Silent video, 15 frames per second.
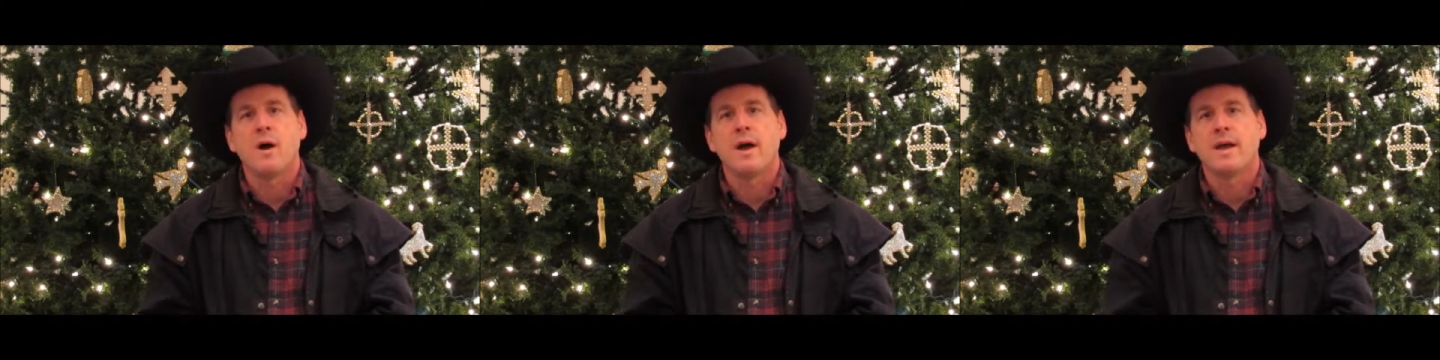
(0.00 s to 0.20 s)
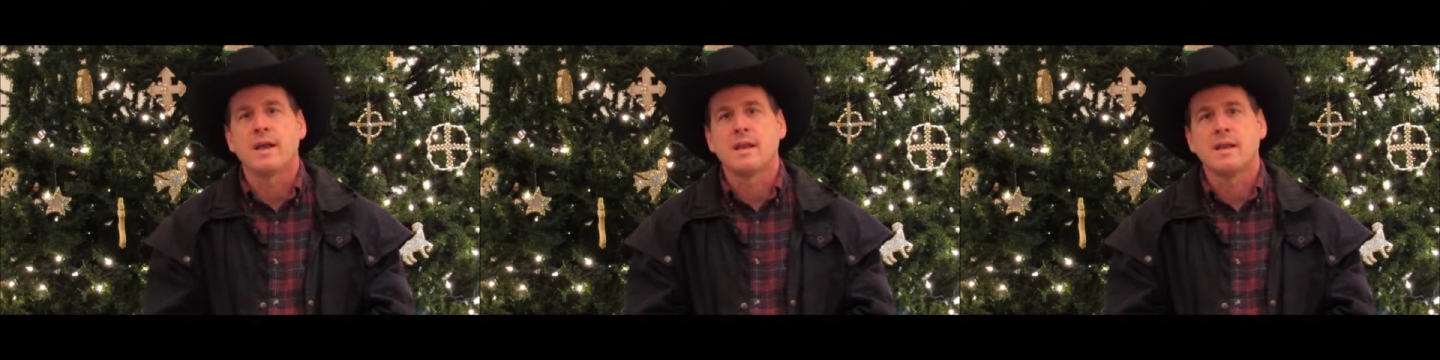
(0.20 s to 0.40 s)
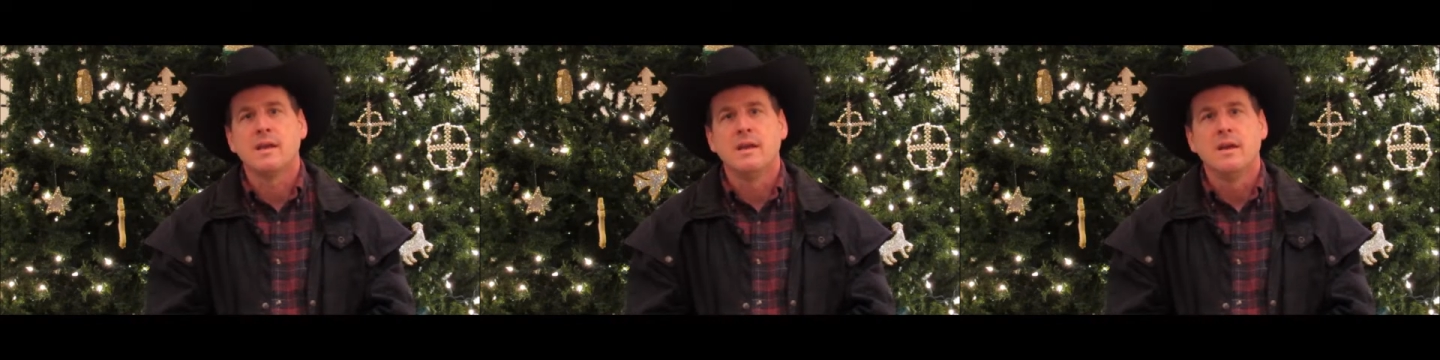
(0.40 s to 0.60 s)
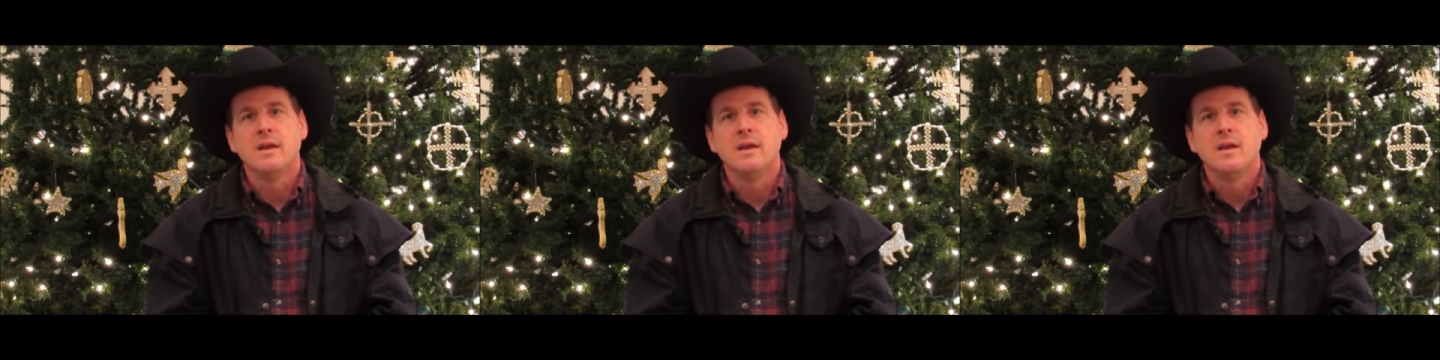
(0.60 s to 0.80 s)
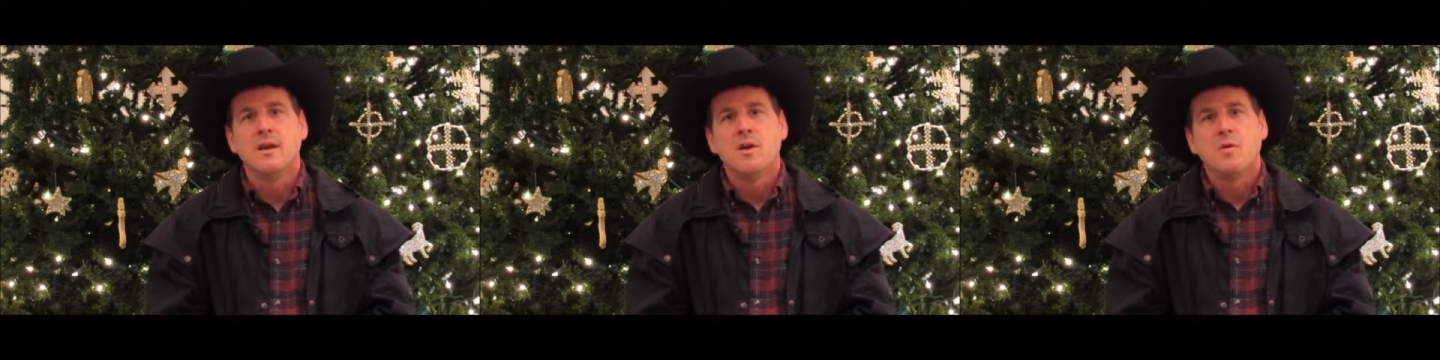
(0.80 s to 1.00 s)
quietly.
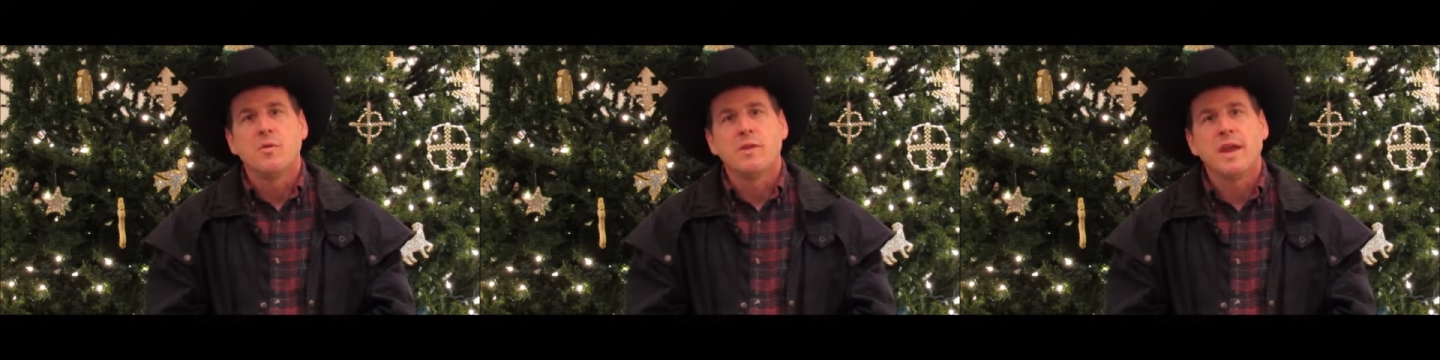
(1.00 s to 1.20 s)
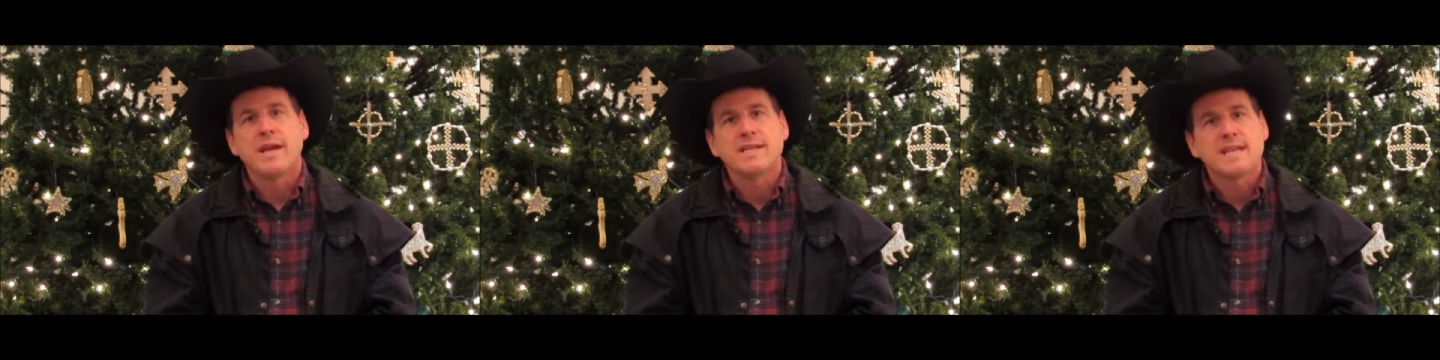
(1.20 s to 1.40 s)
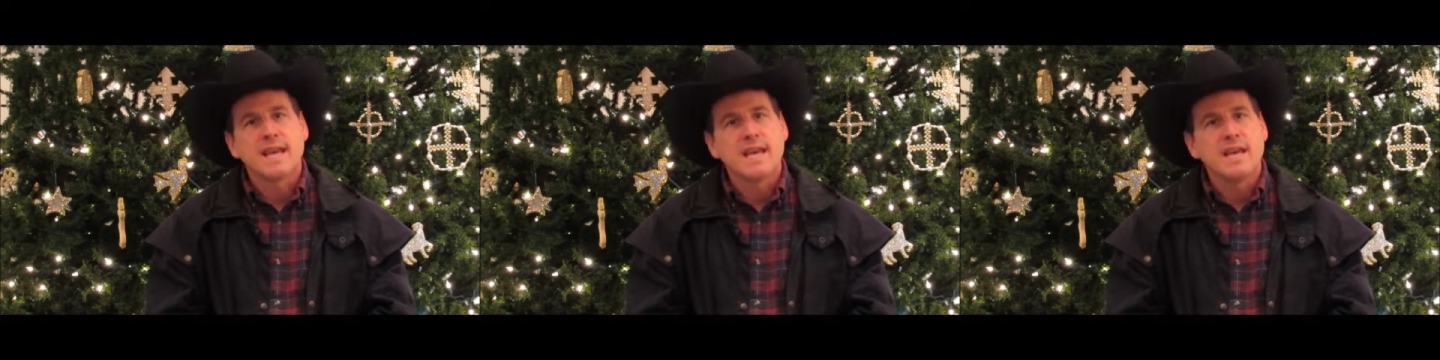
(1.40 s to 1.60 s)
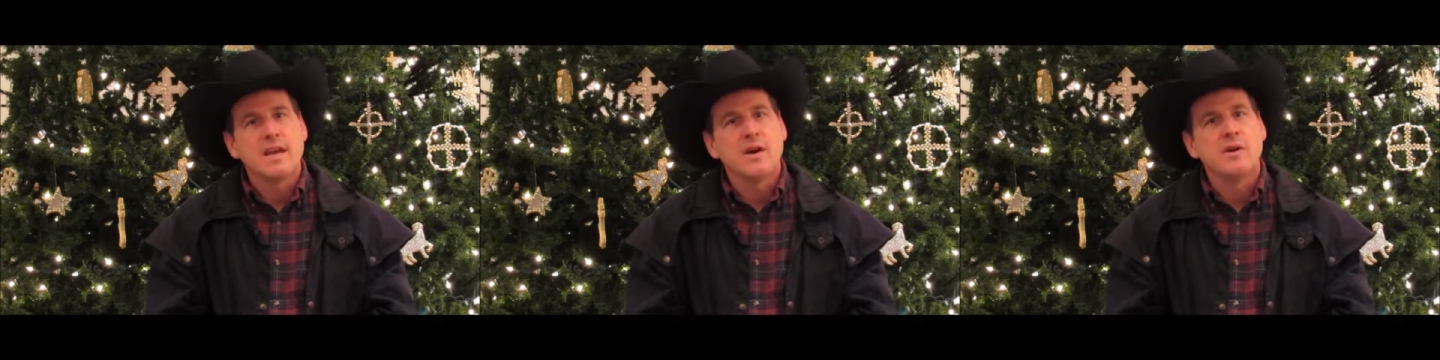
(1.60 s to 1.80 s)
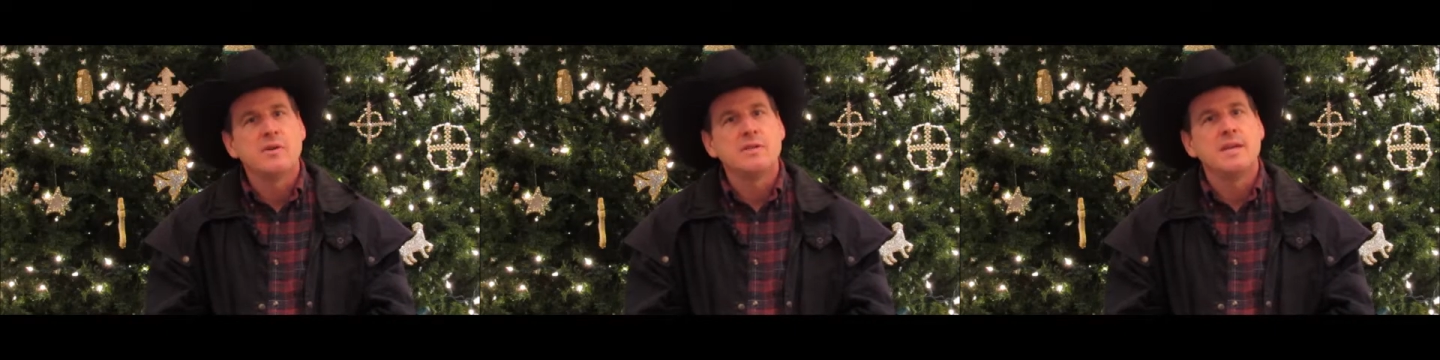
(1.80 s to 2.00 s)
Well, the next thing he
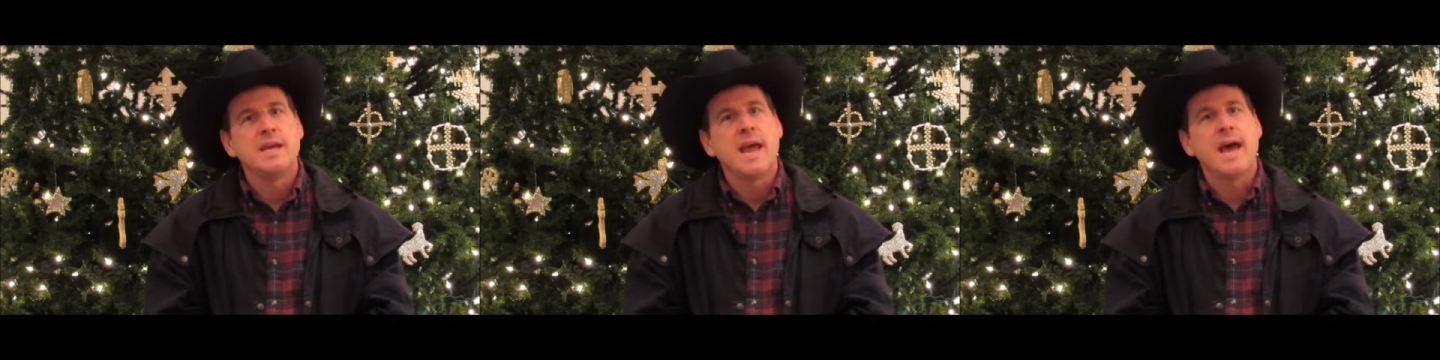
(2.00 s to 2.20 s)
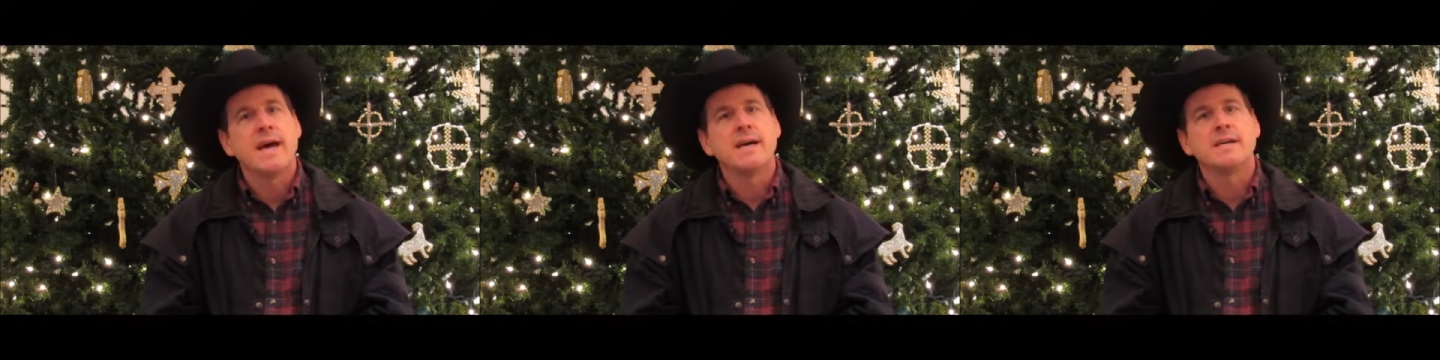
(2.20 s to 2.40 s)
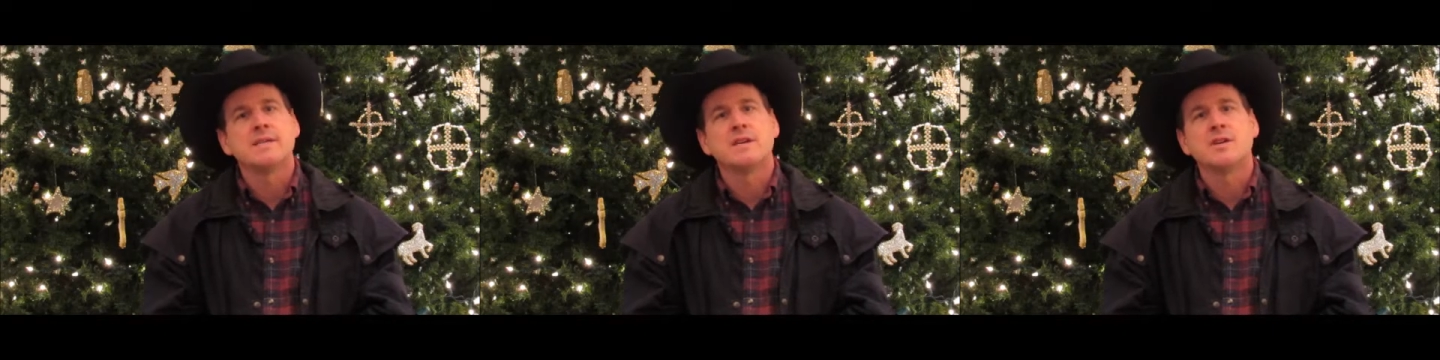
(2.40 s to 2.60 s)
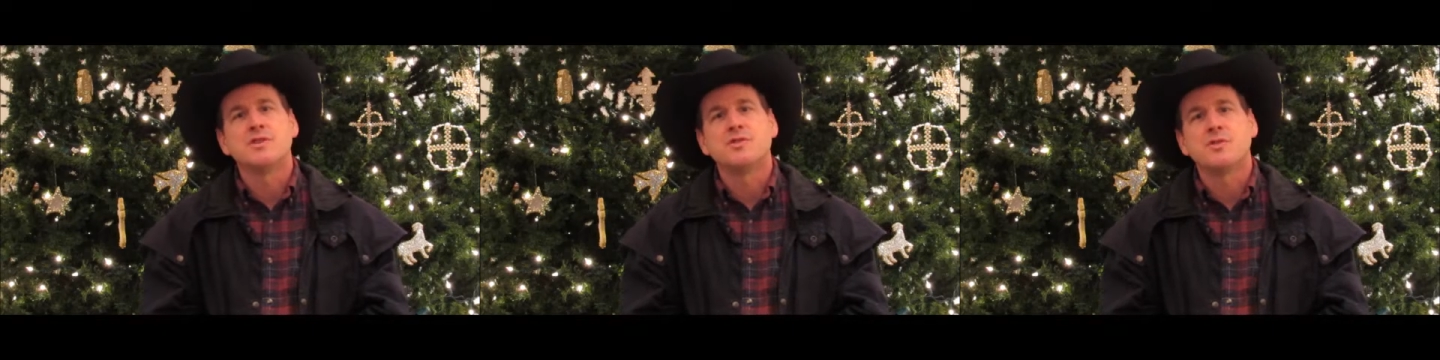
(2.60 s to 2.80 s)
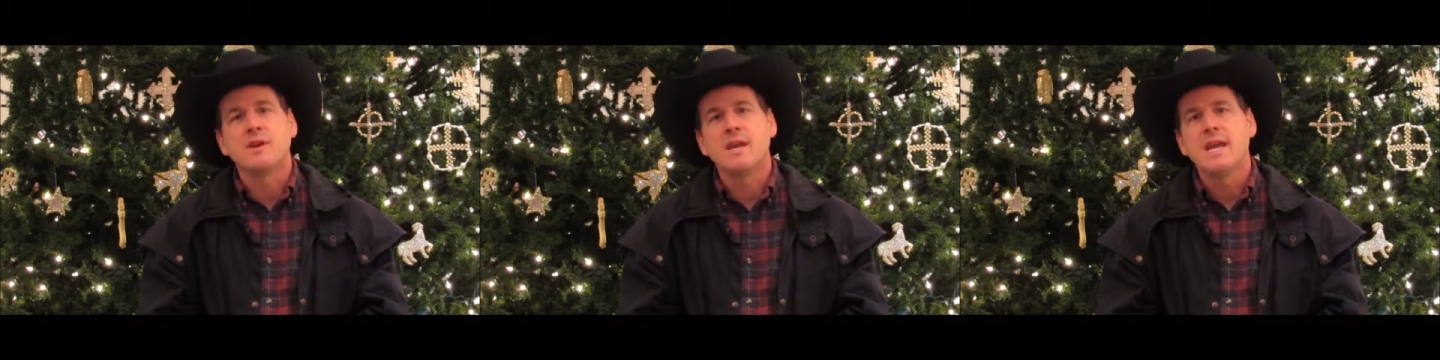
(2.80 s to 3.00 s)
knows, he has
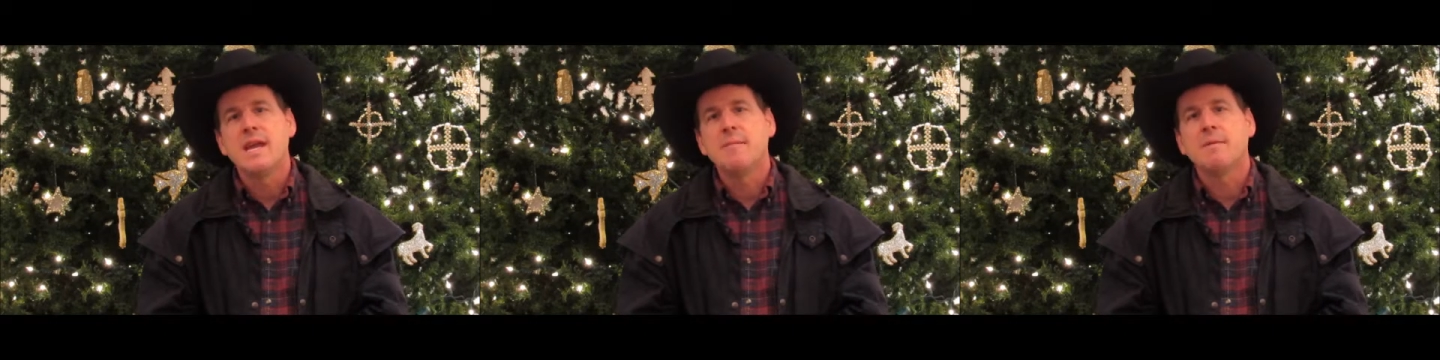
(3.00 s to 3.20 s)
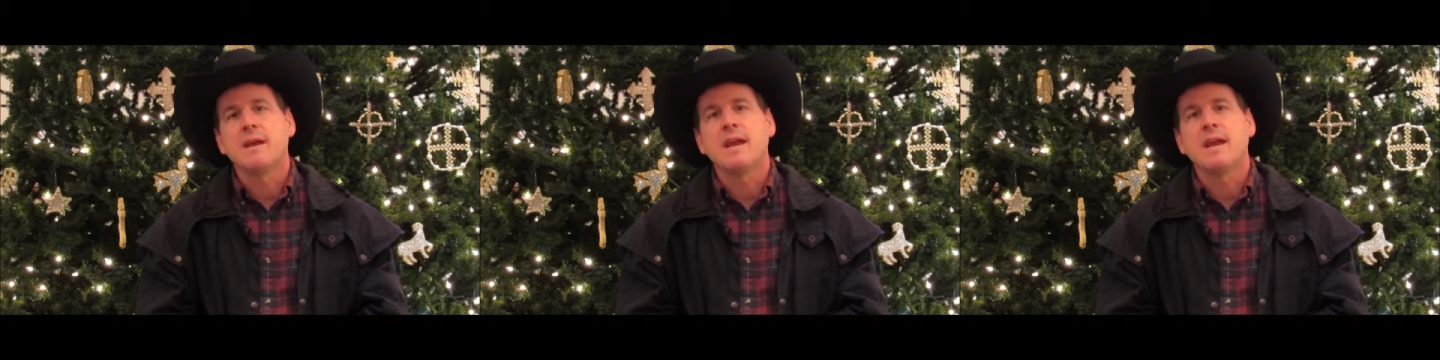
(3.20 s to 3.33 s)
a dream,